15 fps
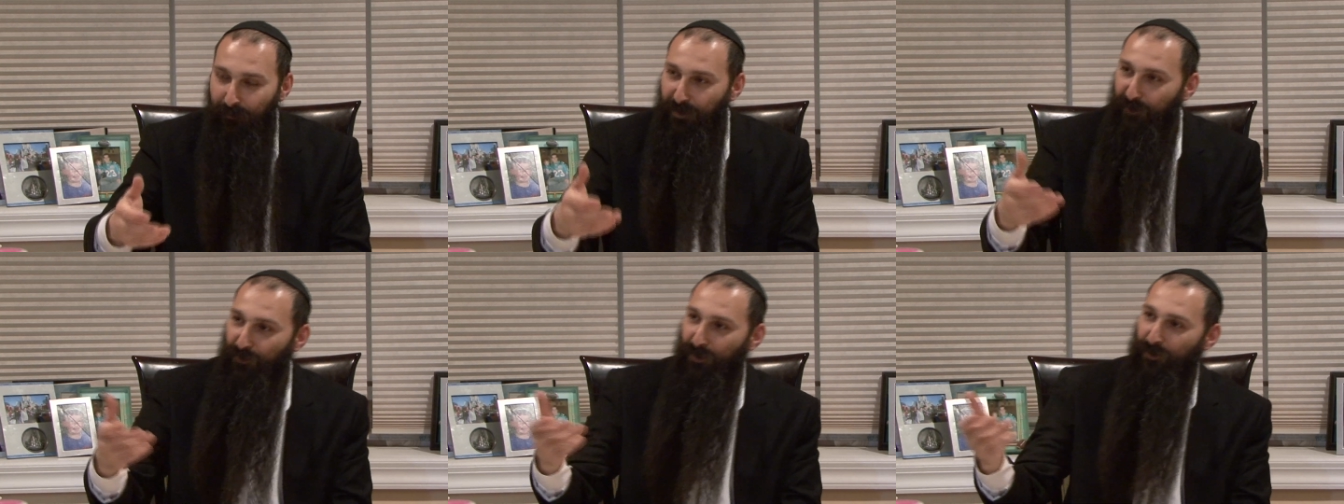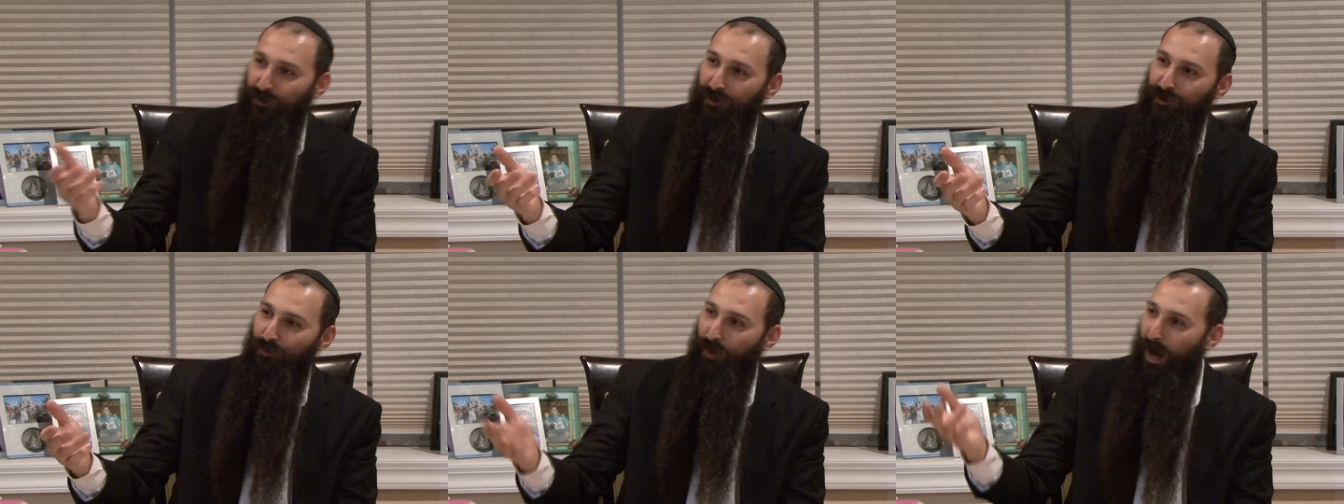People look
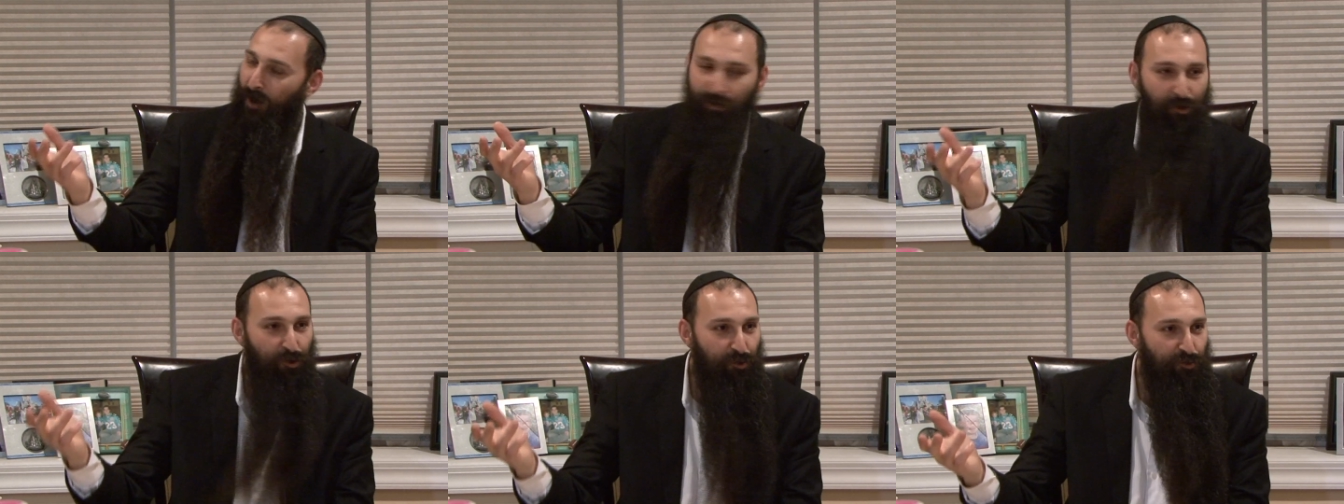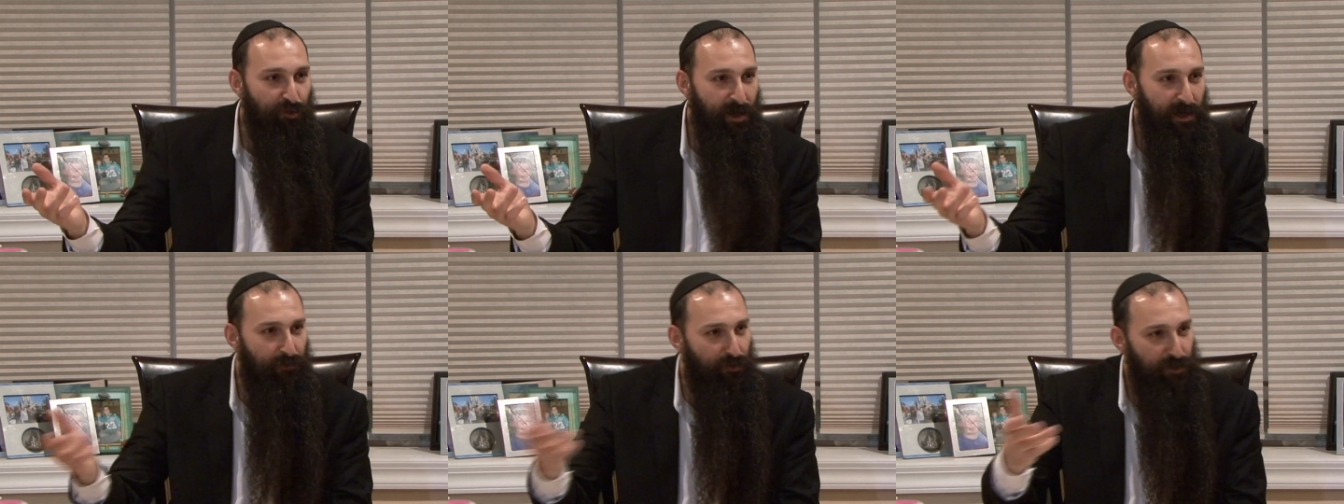at you, wow, you look
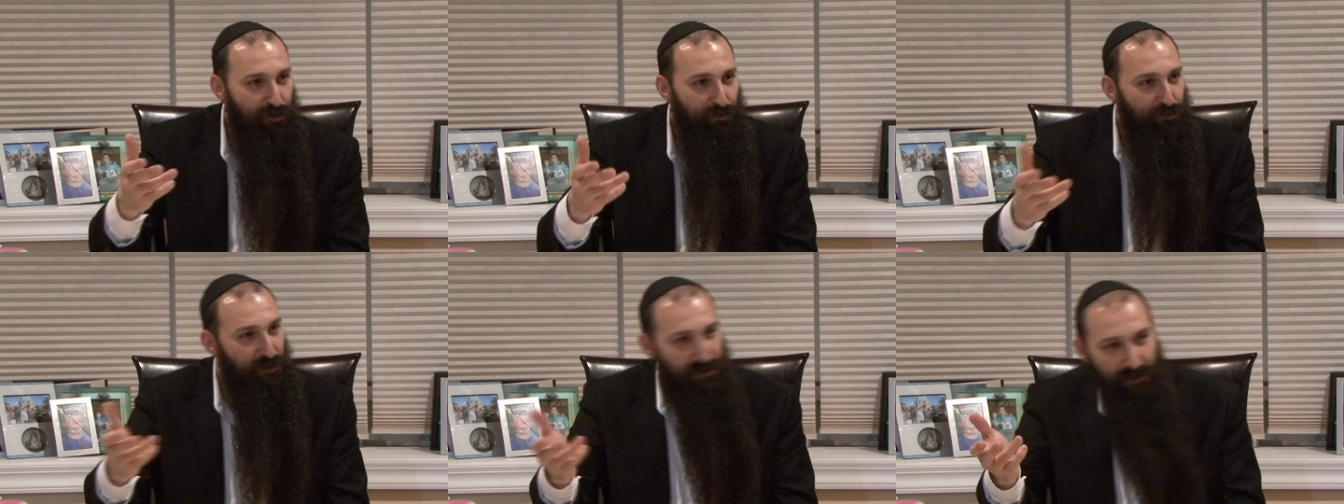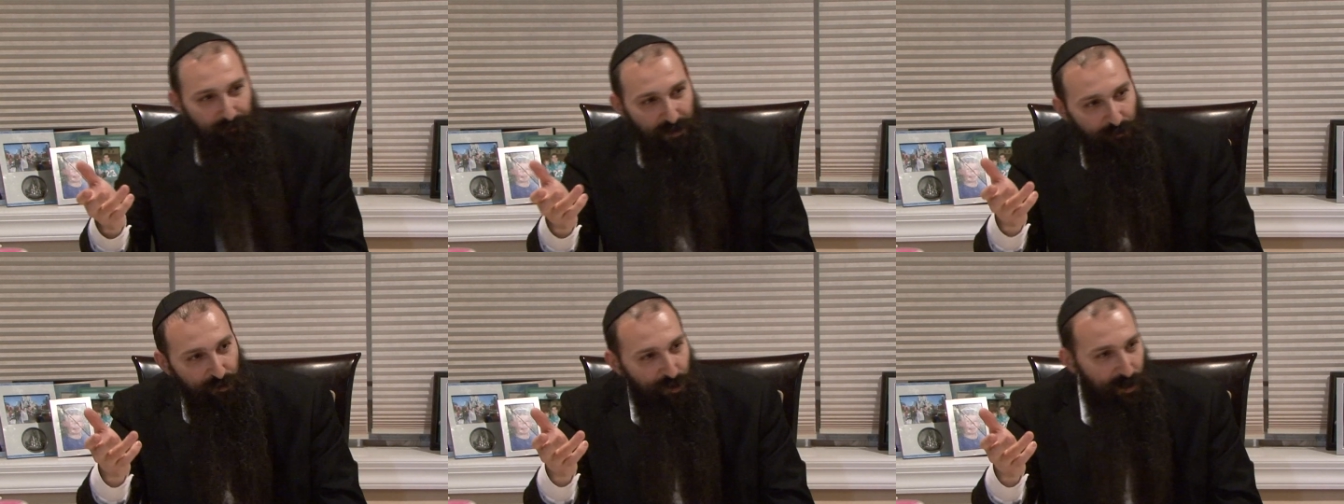great. What do you, did
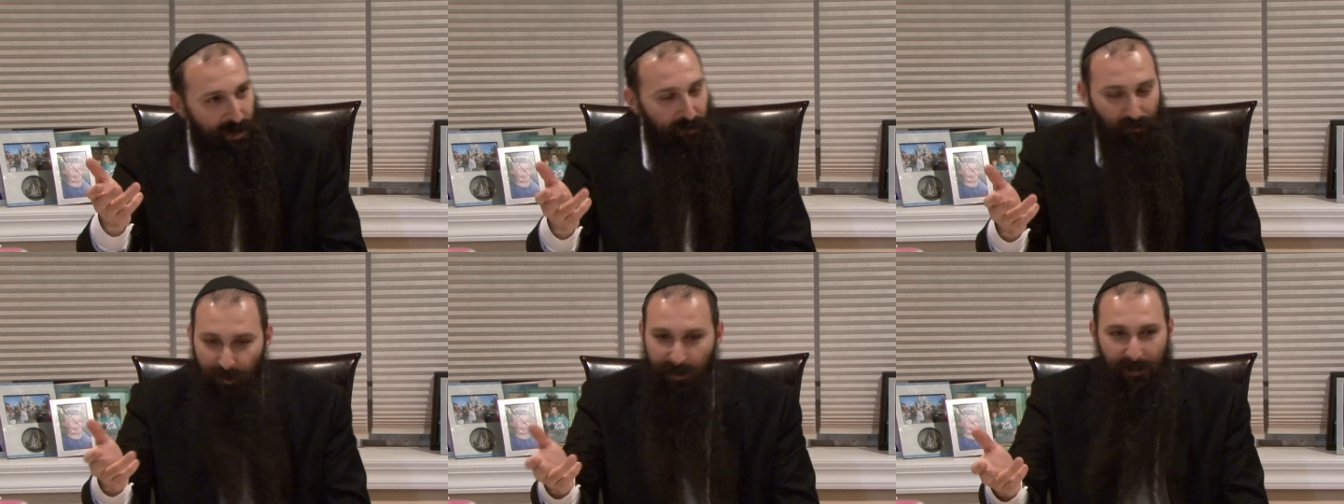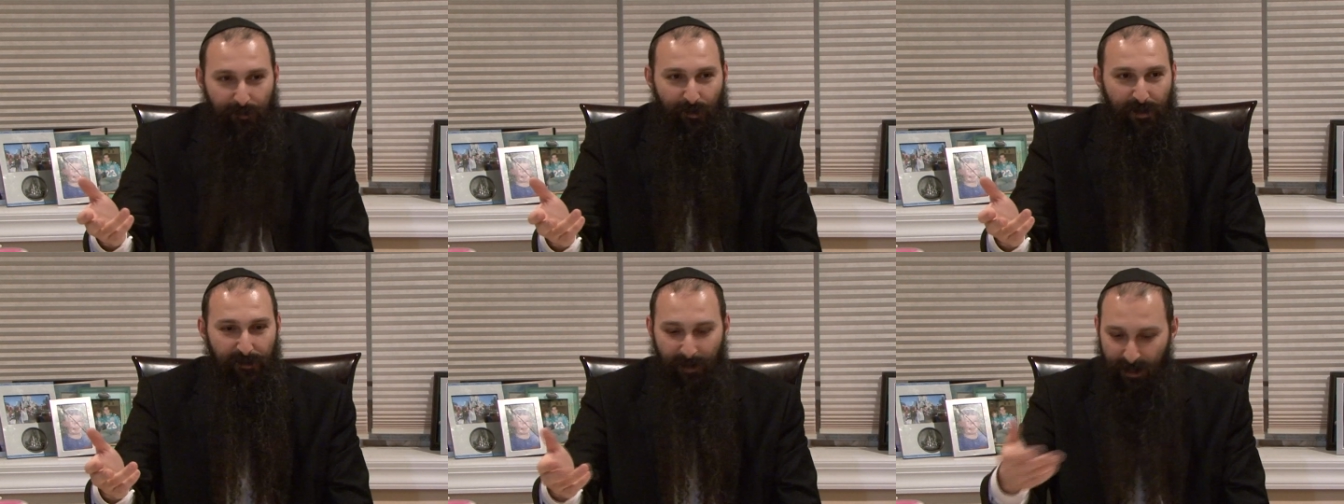something with your hair? No, I didn't do
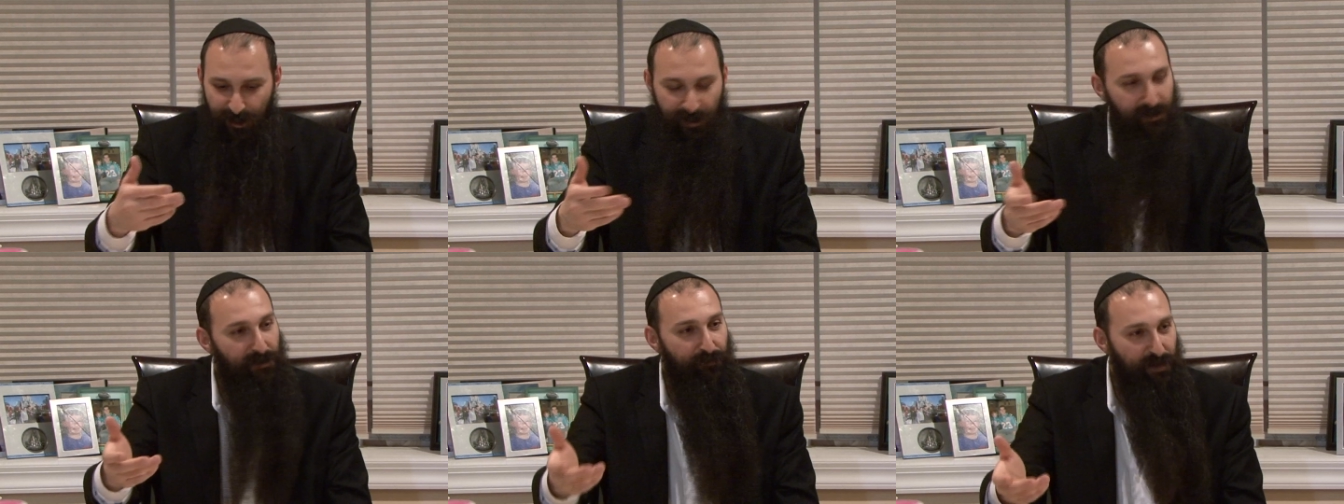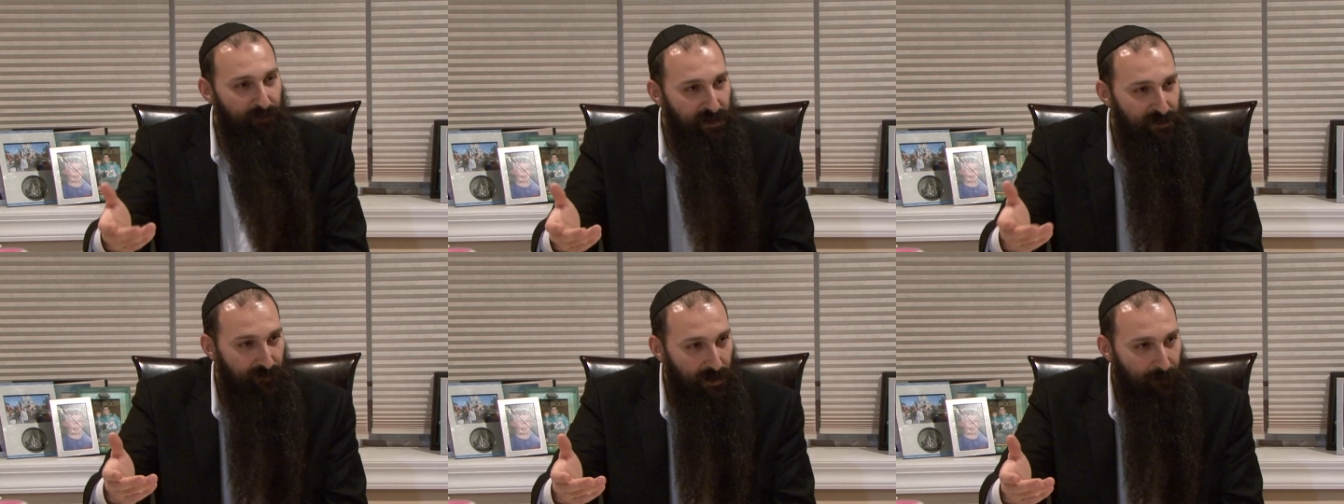anything. I just did a big
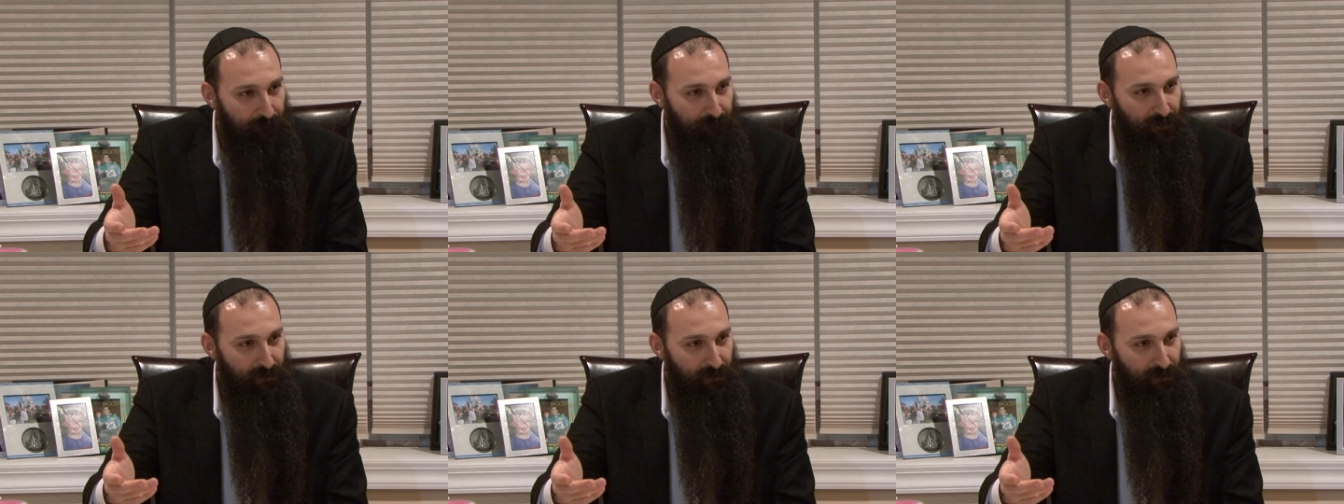mitzvah.